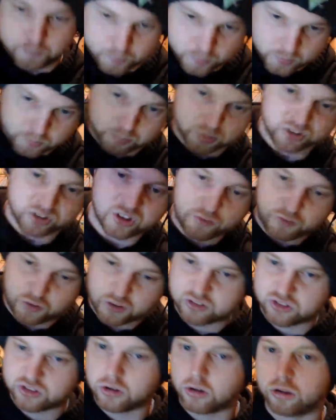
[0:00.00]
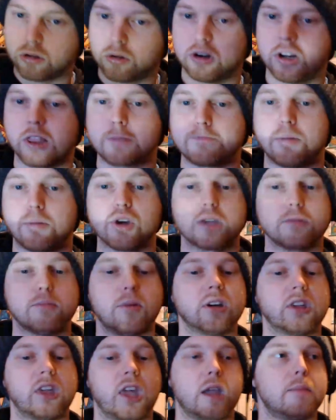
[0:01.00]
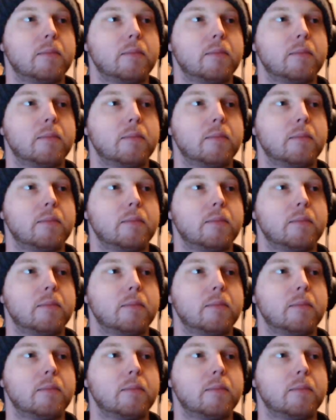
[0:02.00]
Pacific's still learning the Pokemon game,